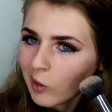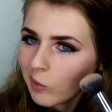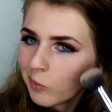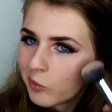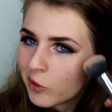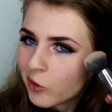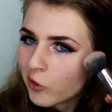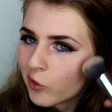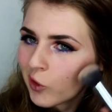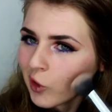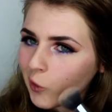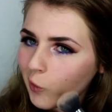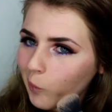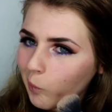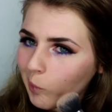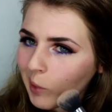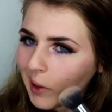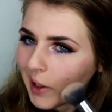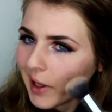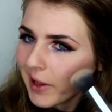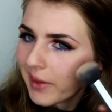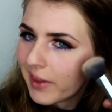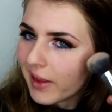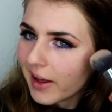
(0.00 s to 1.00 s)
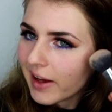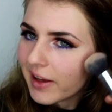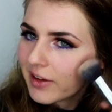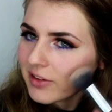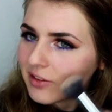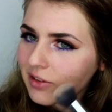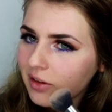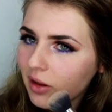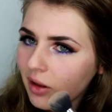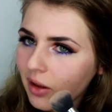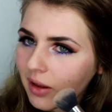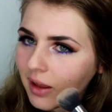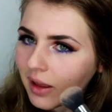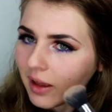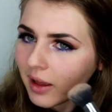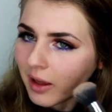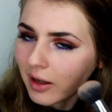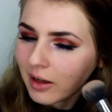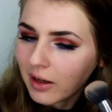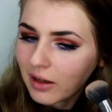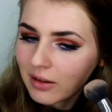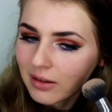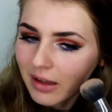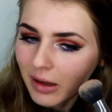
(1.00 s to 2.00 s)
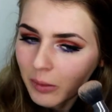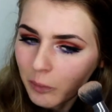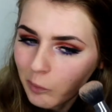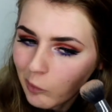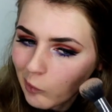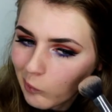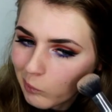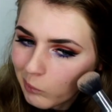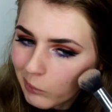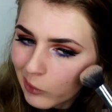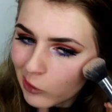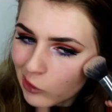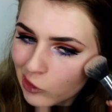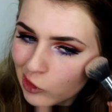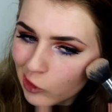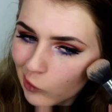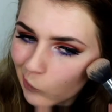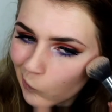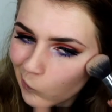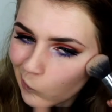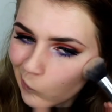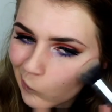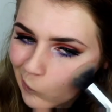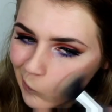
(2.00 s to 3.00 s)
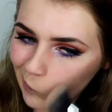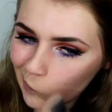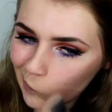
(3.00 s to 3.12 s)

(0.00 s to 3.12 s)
and I'm just going to apply that in a downward motion.